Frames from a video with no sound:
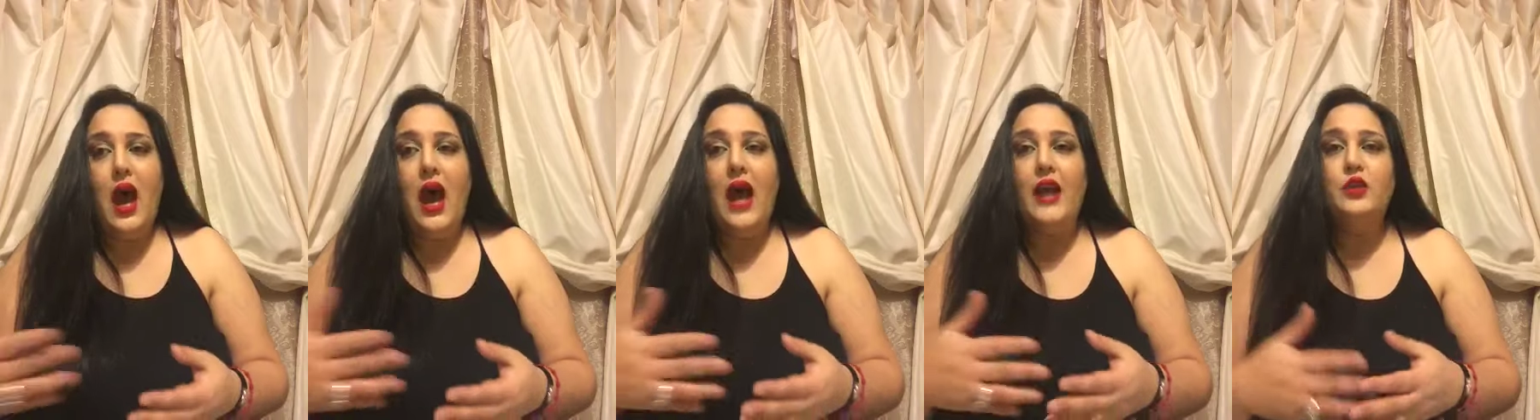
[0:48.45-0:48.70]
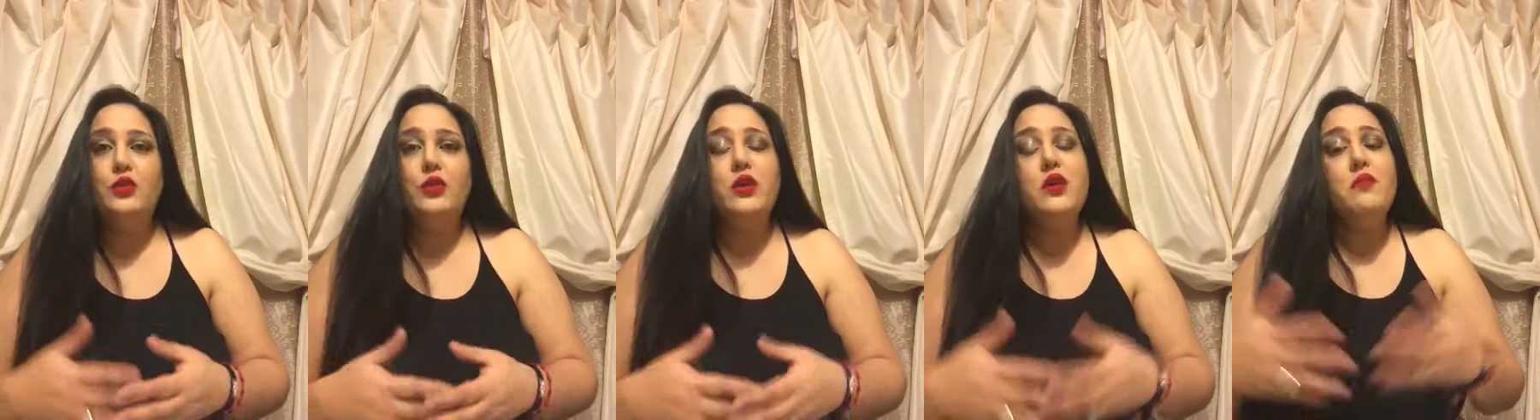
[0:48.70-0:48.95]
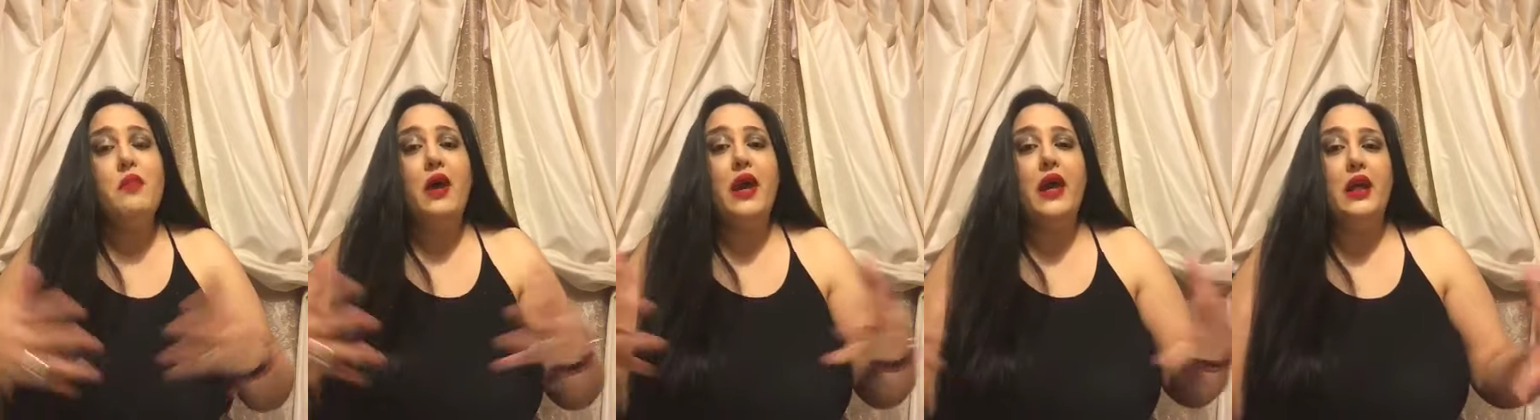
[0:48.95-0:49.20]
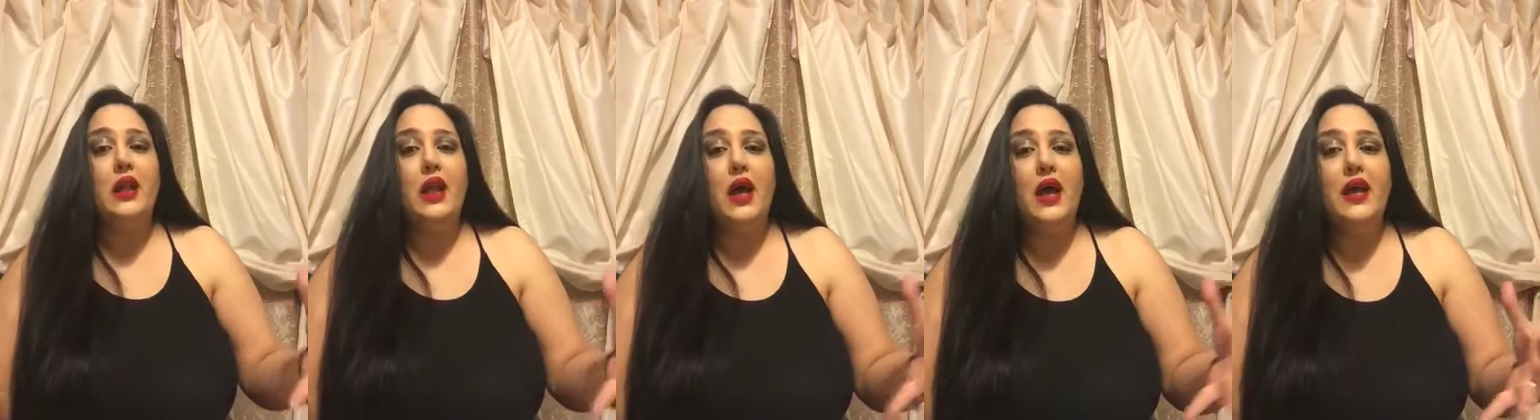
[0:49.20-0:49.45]
I treat my
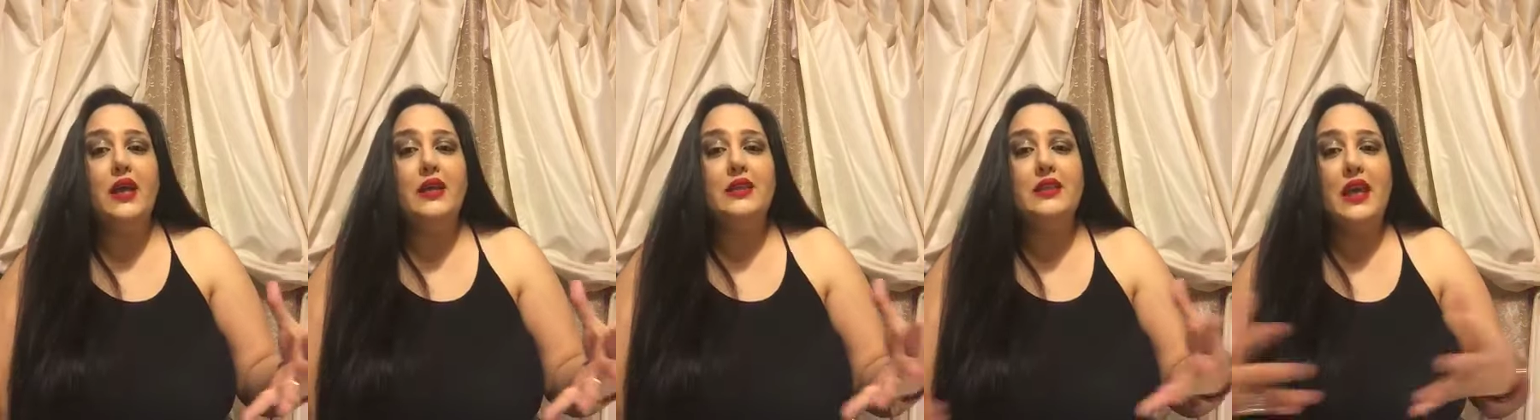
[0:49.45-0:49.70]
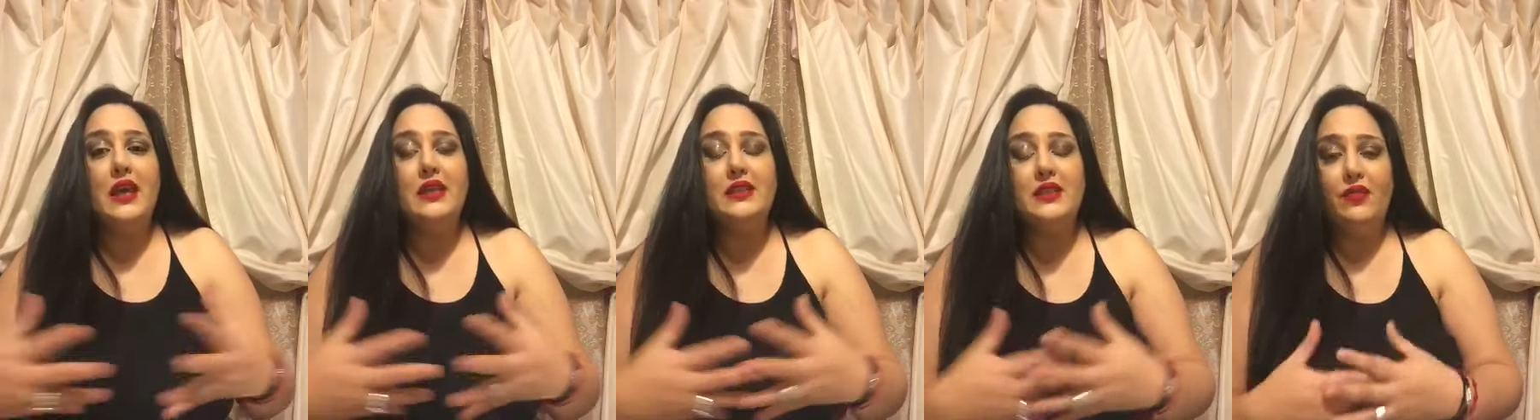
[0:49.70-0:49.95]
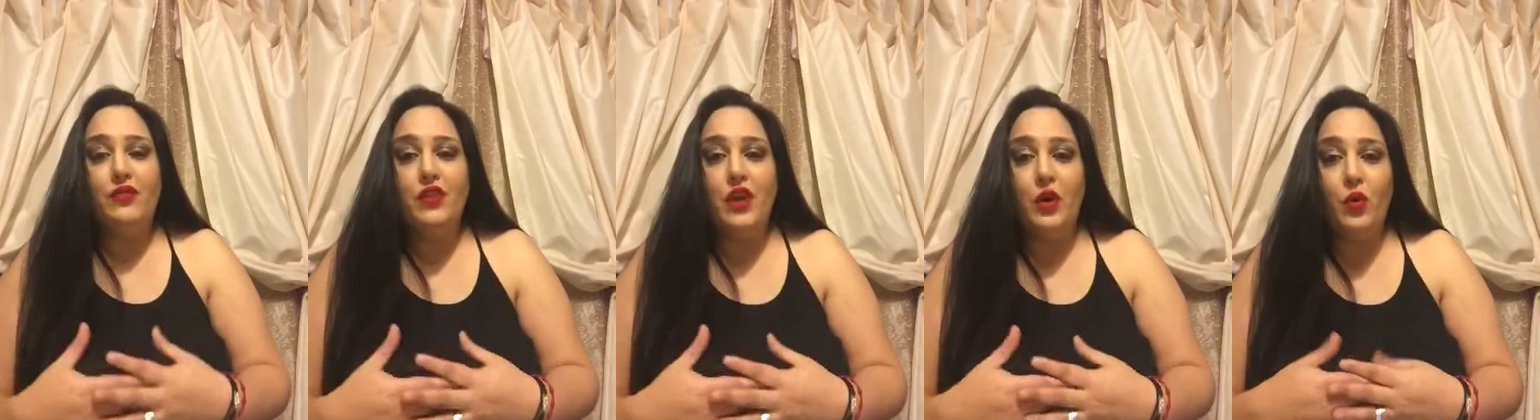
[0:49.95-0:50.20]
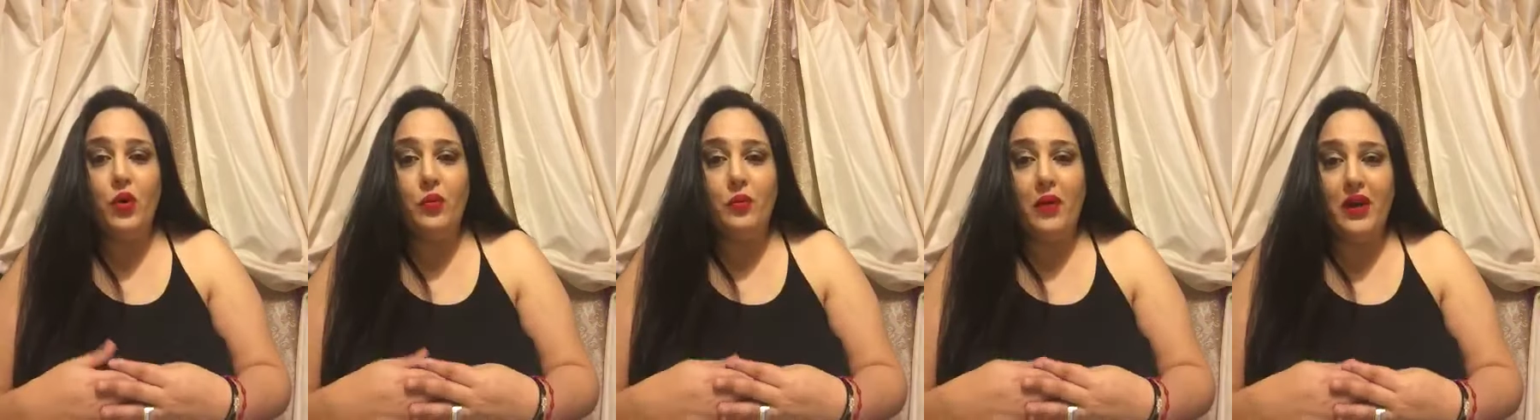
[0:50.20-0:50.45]
clients as if they
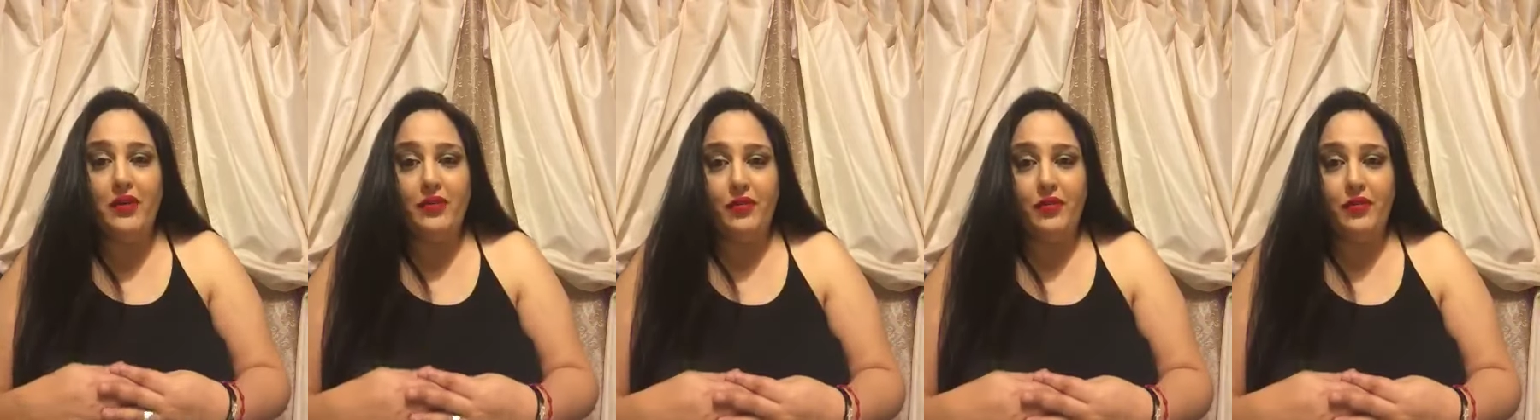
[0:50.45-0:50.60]
were my